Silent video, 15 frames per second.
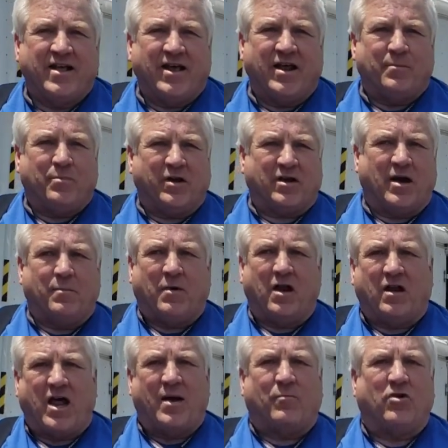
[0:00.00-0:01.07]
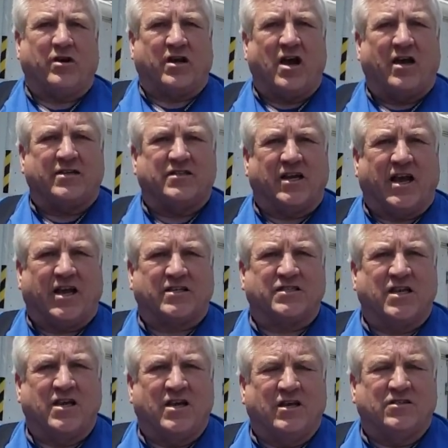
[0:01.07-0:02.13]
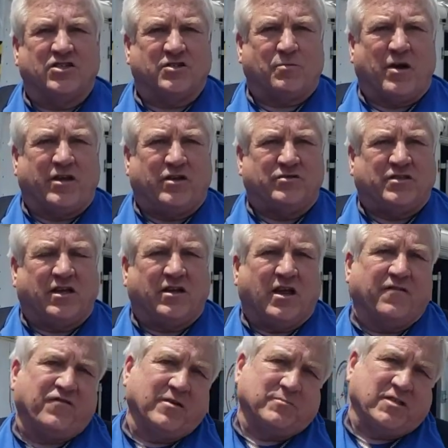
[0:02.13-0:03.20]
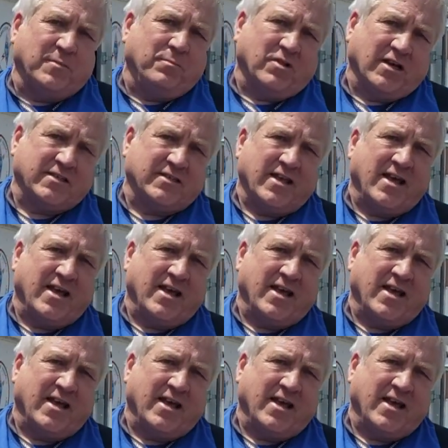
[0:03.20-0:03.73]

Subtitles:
and pick up a lot more contacts just by using FM simplex.